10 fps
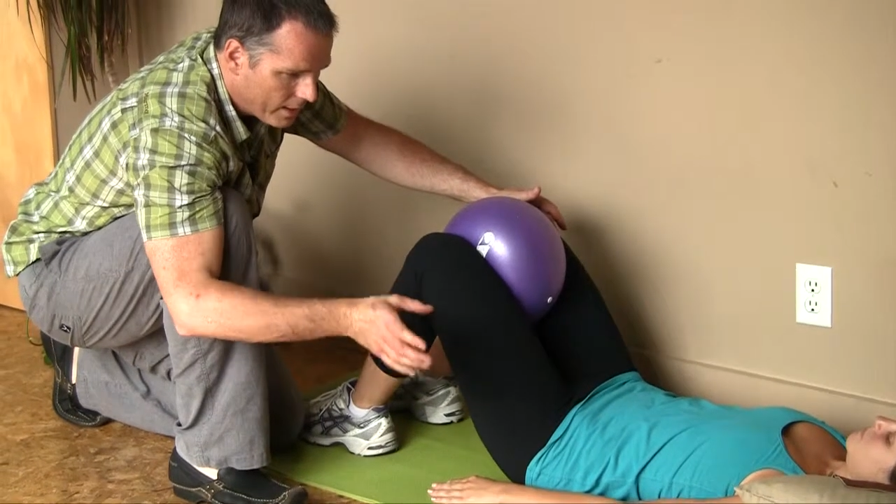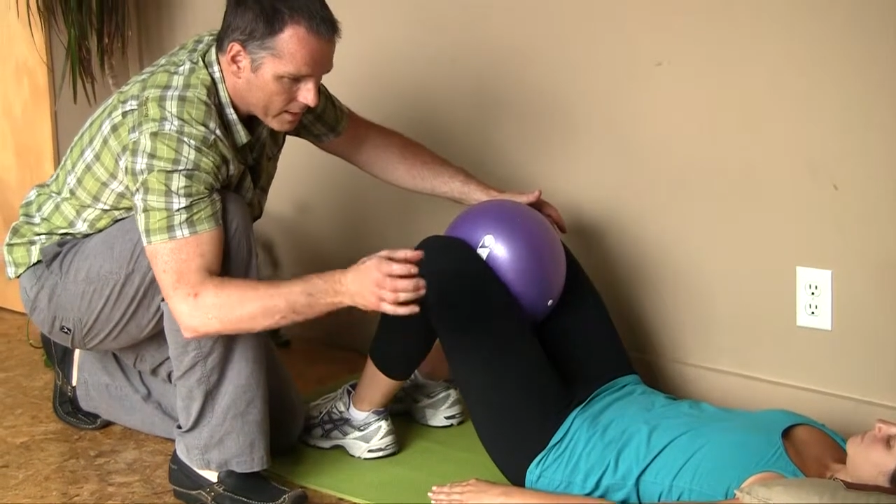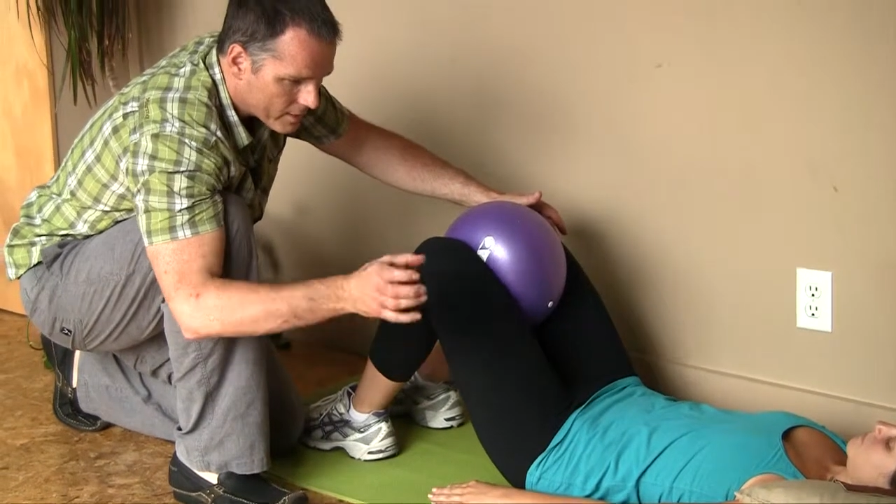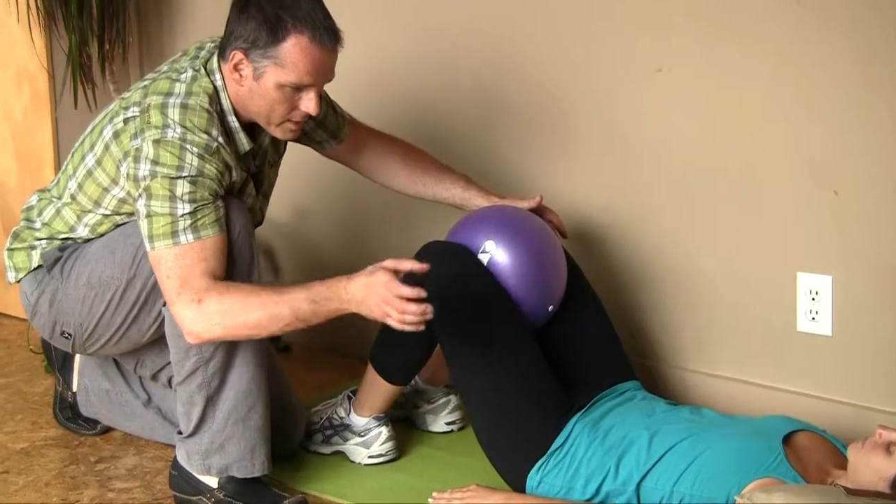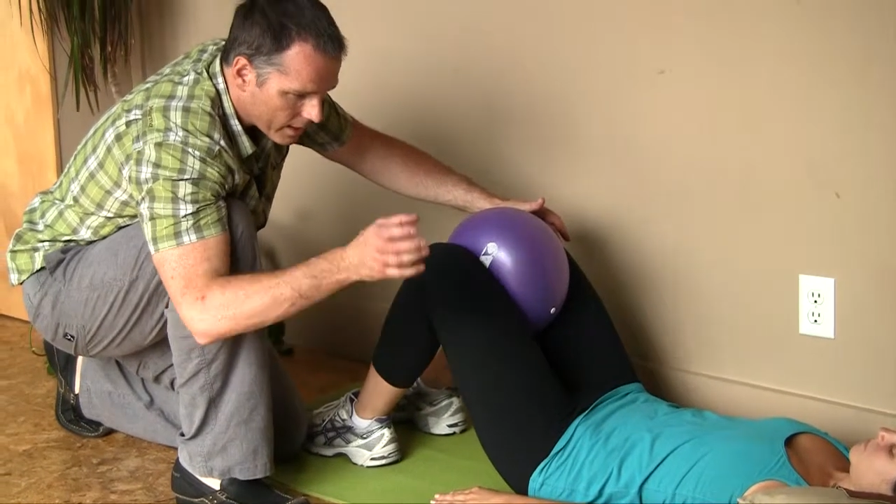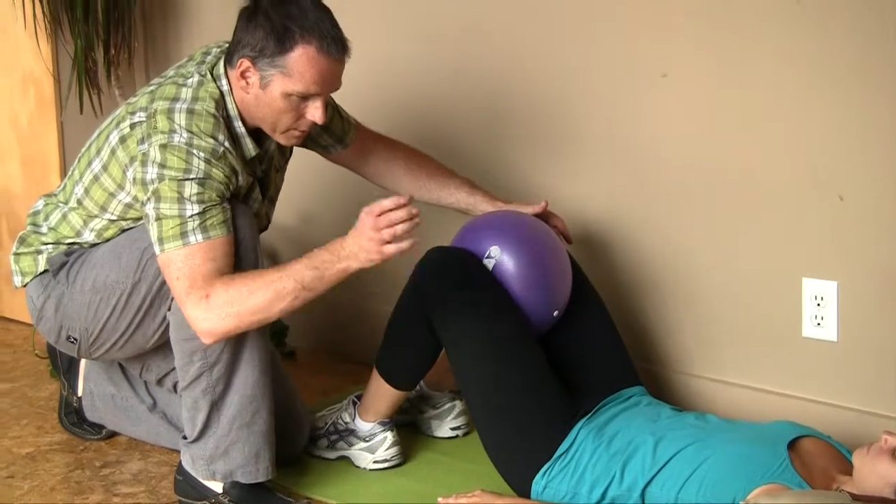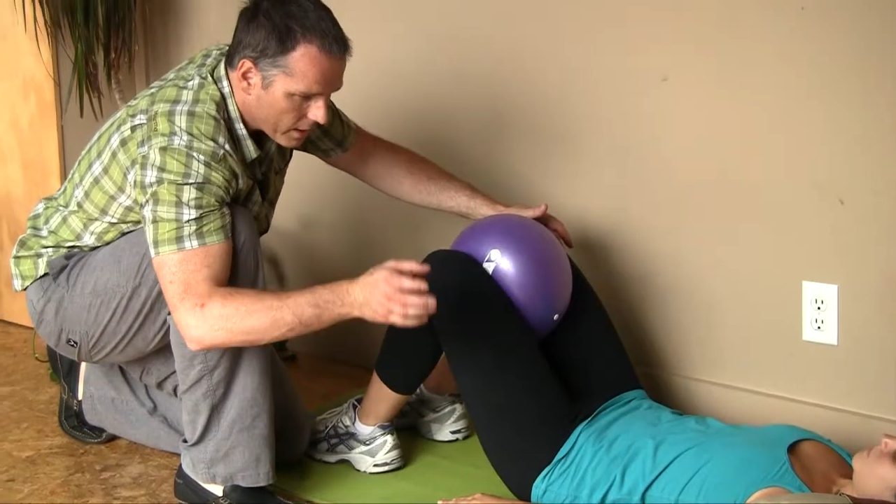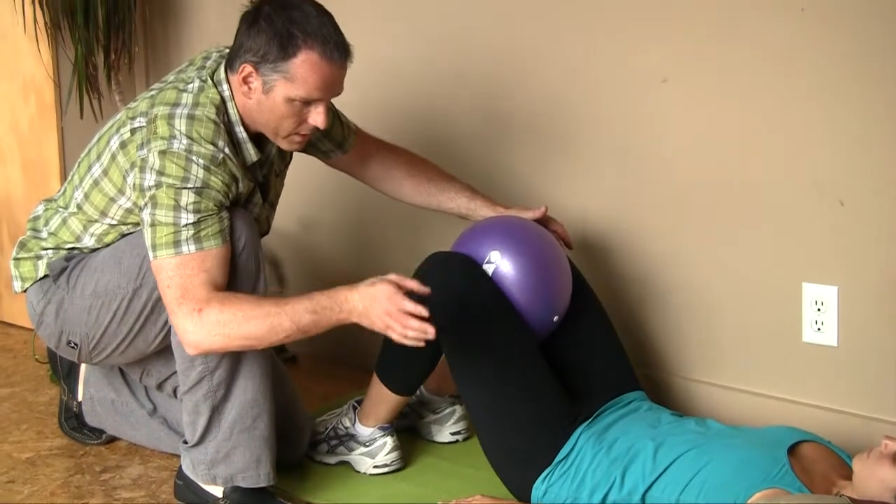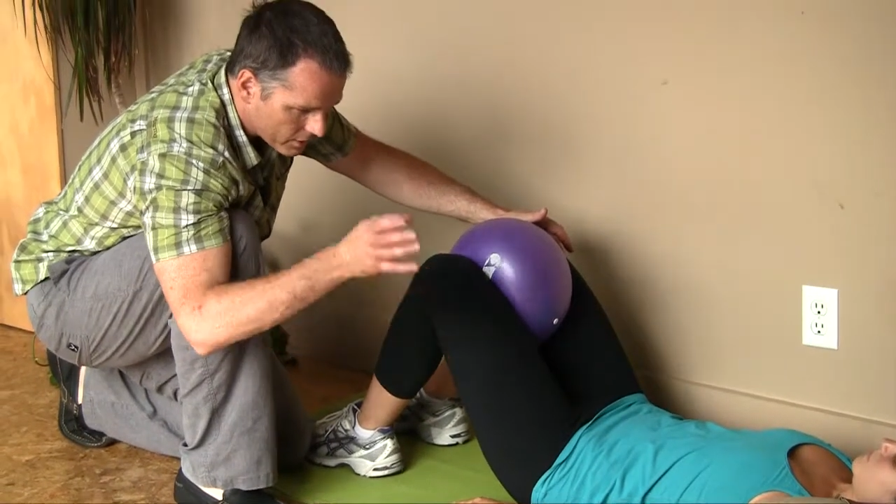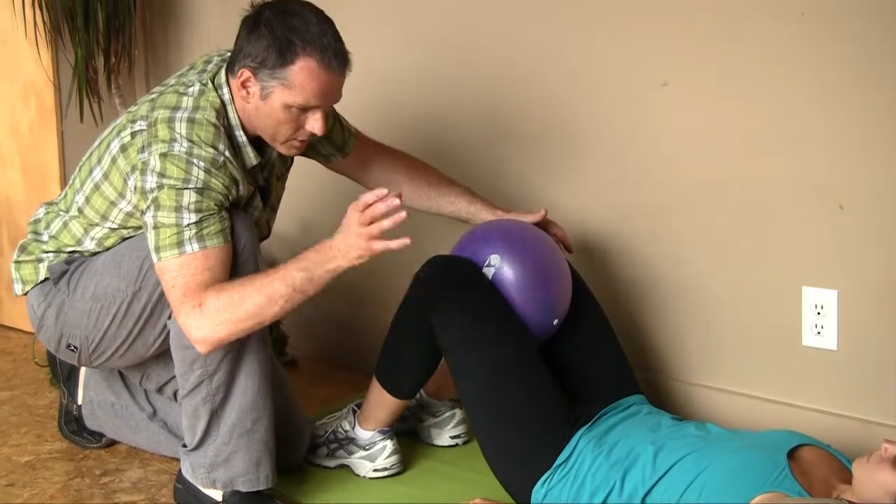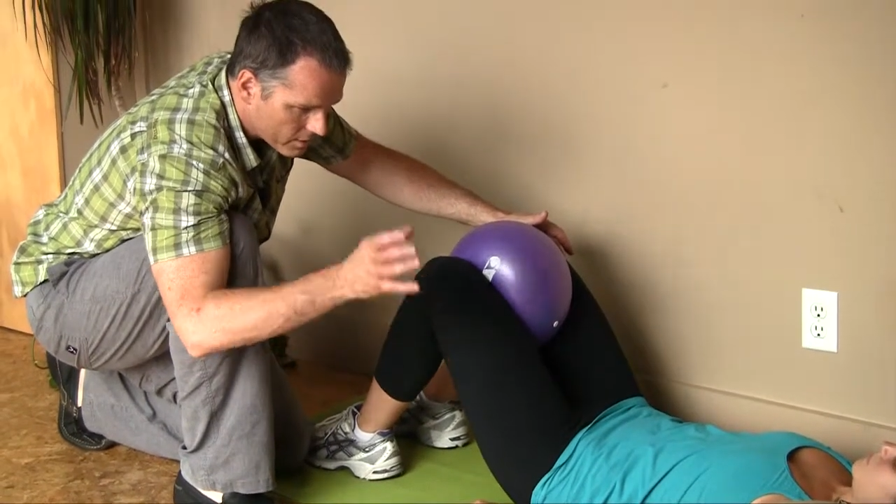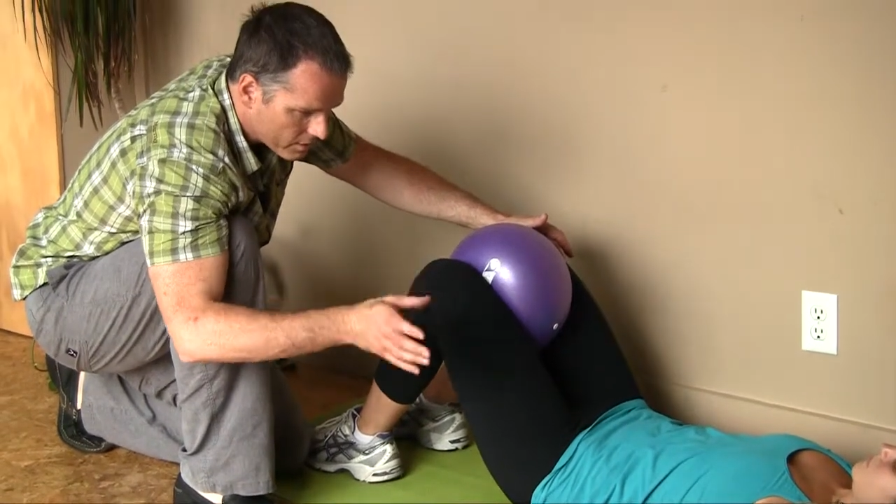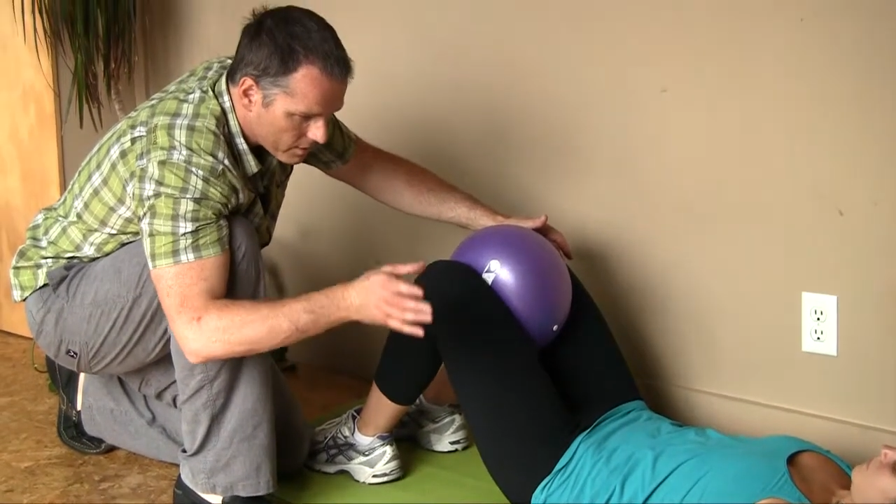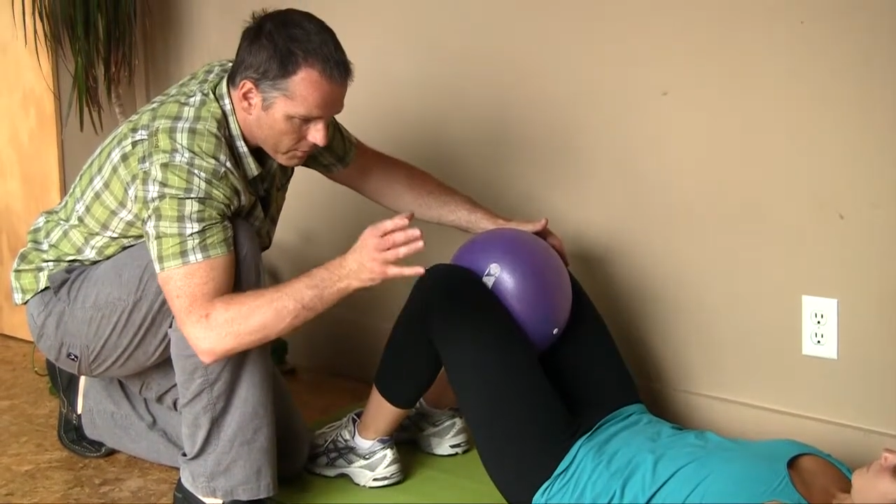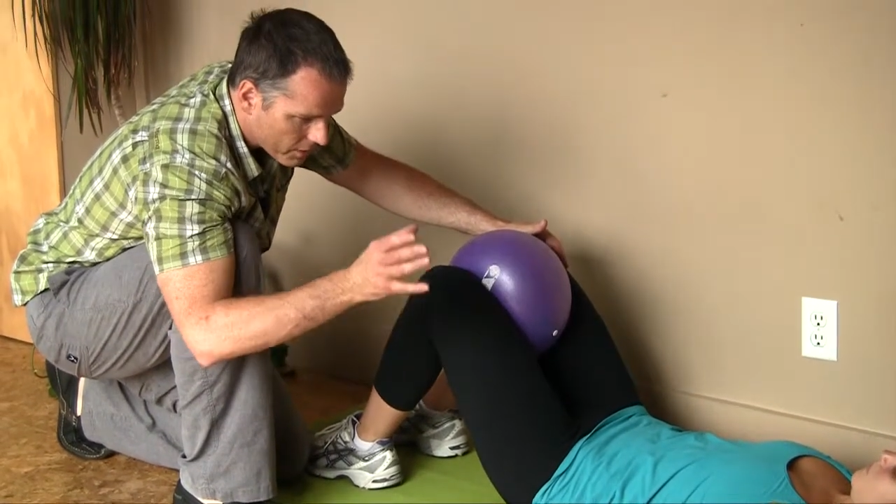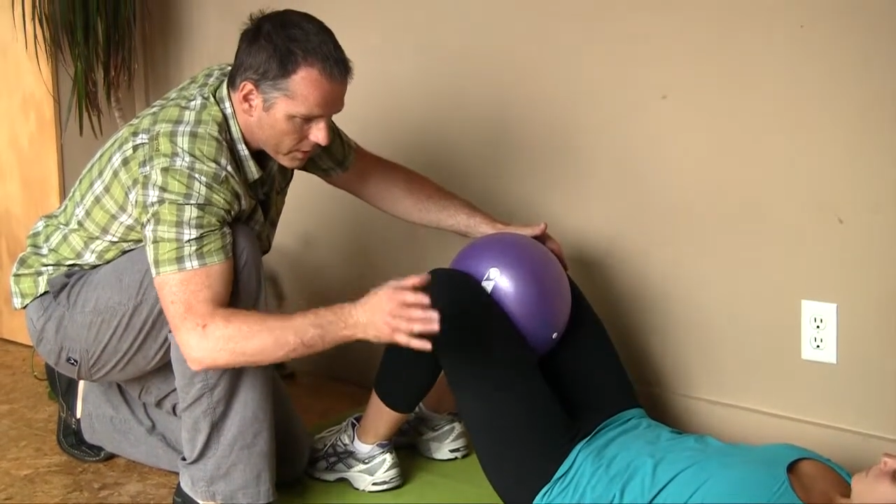as stabilizers of our